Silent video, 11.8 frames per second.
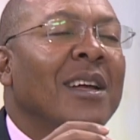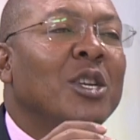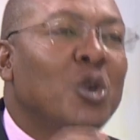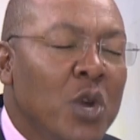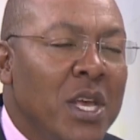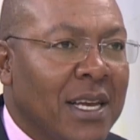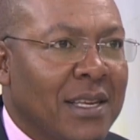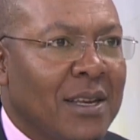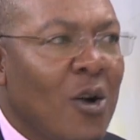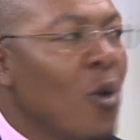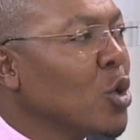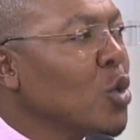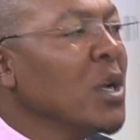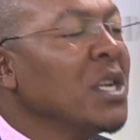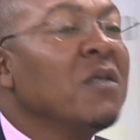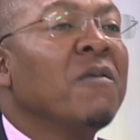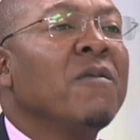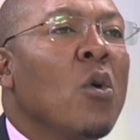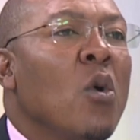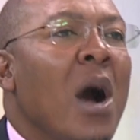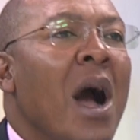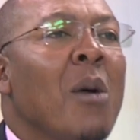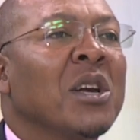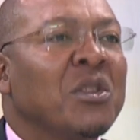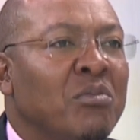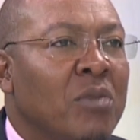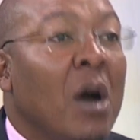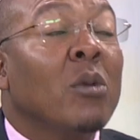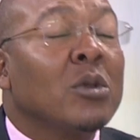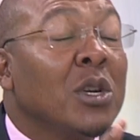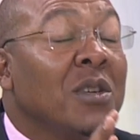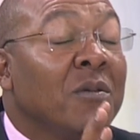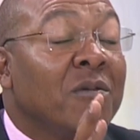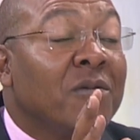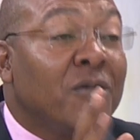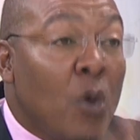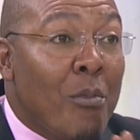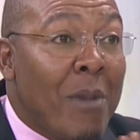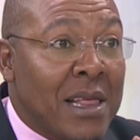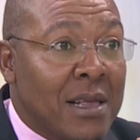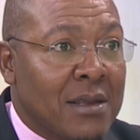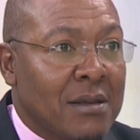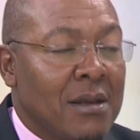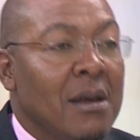2 years or 24 hours, or 24 months